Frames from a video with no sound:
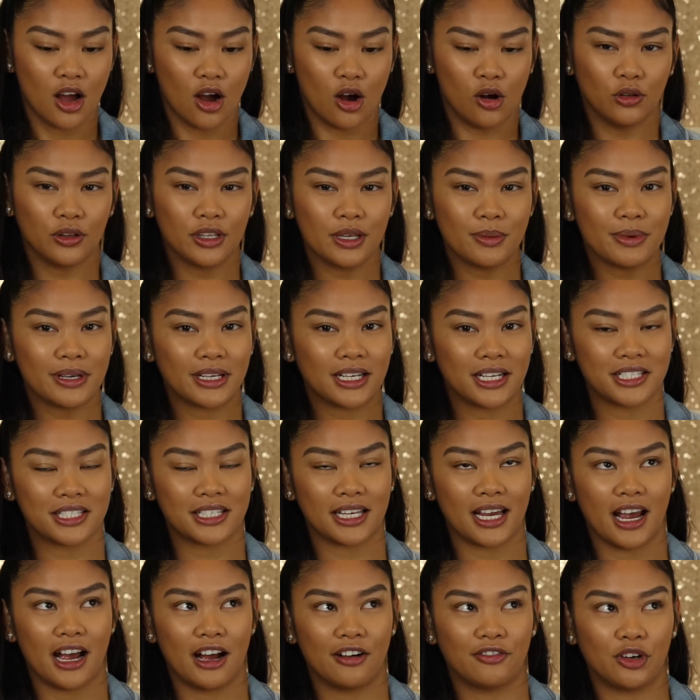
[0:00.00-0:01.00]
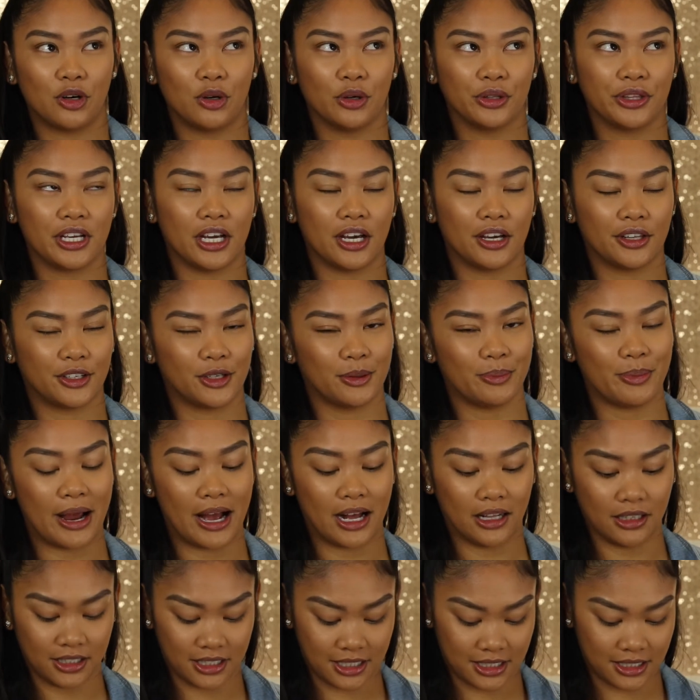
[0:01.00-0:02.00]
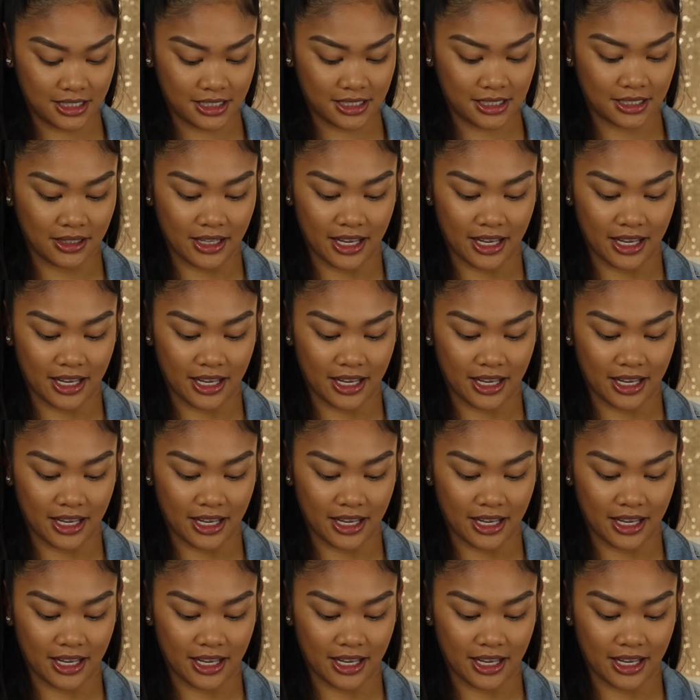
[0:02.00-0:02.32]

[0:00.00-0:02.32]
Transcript: only because I have all the other palettes